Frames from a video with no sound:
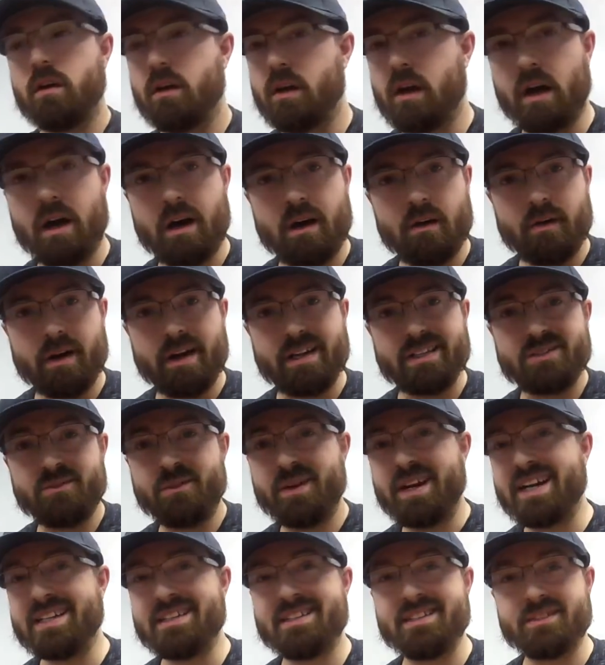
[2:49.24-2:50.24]
All right, so
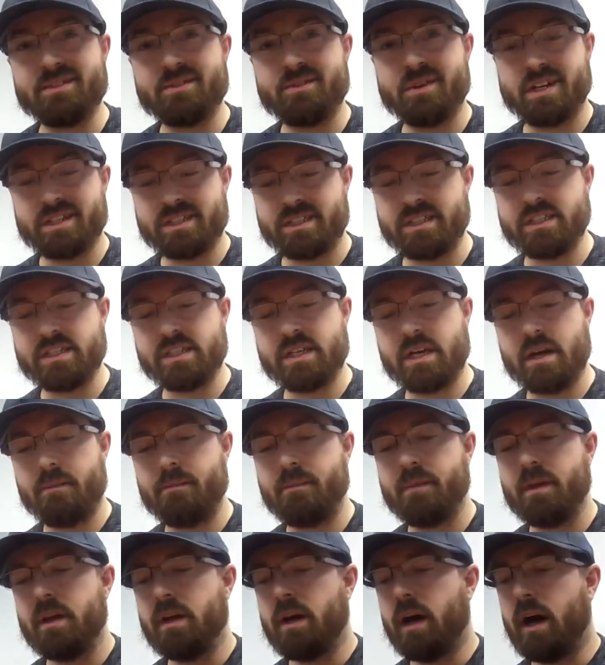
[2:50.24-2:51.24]
we got the instructions
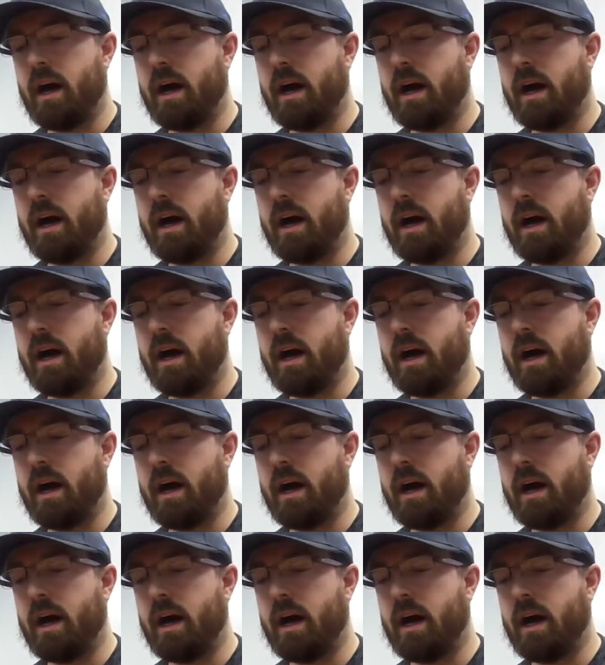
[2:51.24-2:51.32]
up.